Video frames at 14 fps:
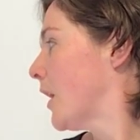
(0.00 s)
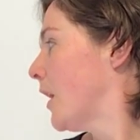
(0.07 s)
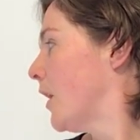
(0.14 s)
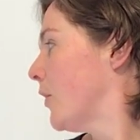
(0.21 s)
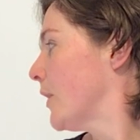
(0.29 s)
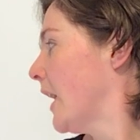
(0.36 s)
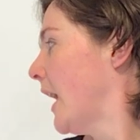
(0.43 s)

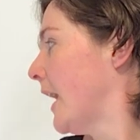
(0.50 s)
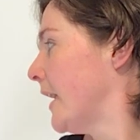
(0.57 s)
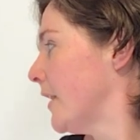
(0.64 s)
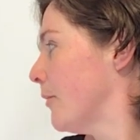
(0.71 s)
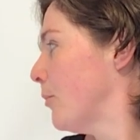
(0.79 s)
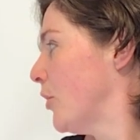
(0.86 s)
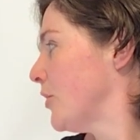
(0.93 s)
Okay,
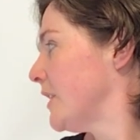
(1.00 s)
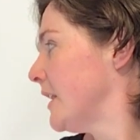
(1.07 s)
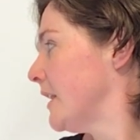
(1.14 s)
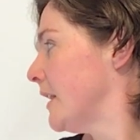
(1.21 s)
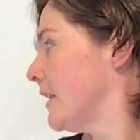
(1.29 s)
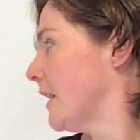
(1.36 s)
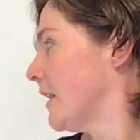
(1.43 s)

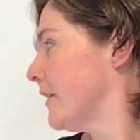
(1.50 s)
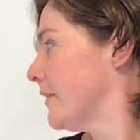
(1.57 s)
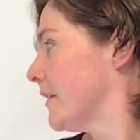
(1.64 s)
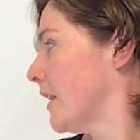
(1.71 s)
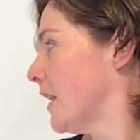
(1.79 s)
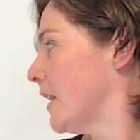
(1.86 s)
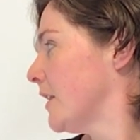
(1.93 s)
body nice
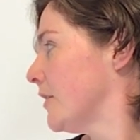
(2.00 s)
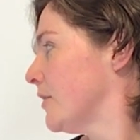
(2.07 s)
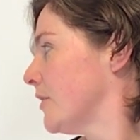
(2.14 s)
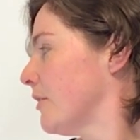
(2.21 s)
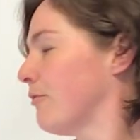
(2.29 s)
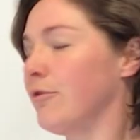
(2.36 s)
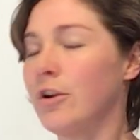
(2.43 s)
and
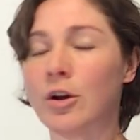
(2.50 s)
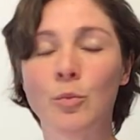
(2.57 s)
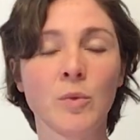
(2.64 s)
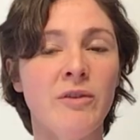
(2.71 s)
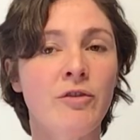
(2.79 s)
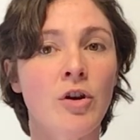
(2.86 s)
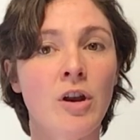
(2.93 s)
firm.
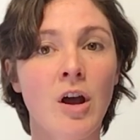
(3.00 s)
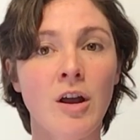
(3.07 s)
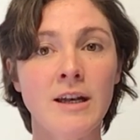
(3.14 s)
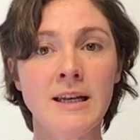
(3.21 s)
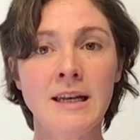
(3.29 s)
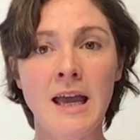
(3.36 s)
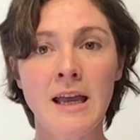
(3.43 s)
We've got our
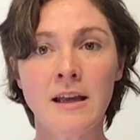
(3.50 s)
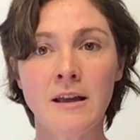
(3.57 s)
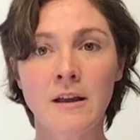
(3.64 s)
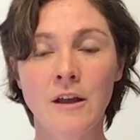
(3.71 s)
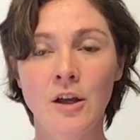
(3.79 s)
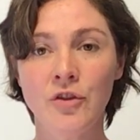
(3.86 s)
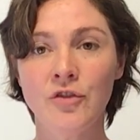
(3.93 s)
neck,
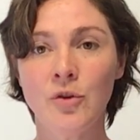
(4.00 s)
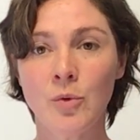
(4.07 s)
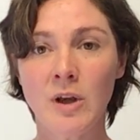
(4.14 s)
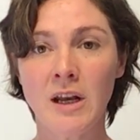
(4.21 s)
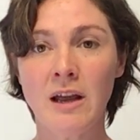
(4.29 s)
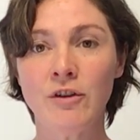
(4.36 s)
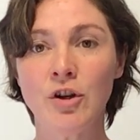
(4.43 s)
so we're
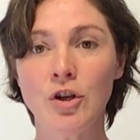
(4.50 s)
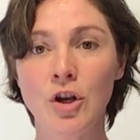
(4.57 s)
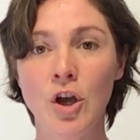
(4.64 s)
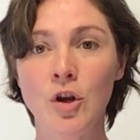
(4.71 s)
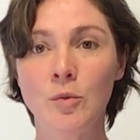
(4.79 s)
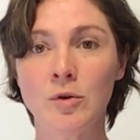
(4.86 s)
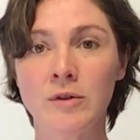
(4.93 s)
going to have a
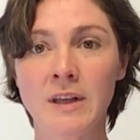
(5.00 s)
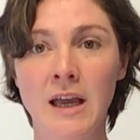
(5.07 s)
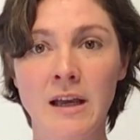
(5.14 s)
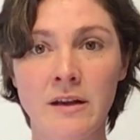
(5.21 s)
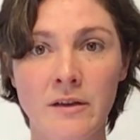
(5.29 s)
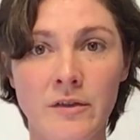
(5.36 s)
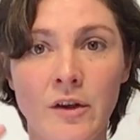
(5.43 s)
noble
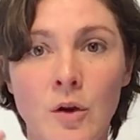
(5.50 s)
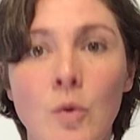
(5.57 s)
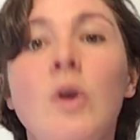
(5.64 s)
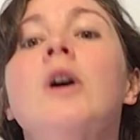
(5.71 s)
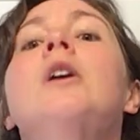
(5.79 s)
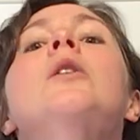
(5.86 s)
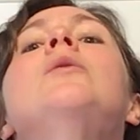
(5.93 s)
neck. So
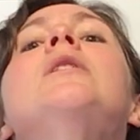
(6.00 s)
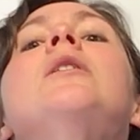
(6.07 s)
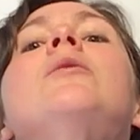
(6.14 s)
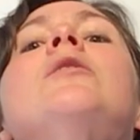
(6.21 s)
we don't